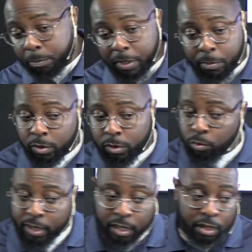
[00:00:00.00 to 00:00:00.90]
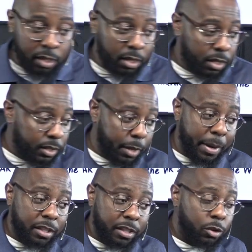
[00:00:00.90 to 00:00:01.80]
these people is wicked. They
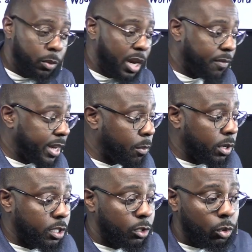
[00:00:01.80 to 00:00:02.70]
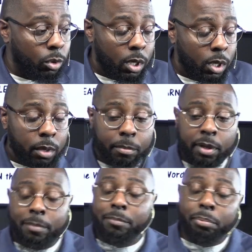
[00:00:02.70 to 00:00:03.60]
about to do whatever they want to do.
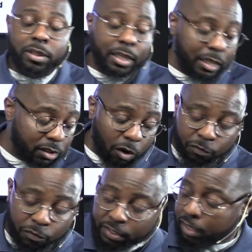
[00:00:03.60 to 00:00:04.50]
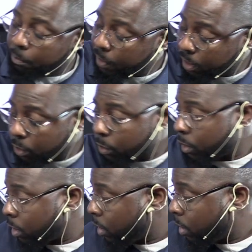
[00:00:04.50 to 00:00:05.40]
But please don't forget me, Yahuwah.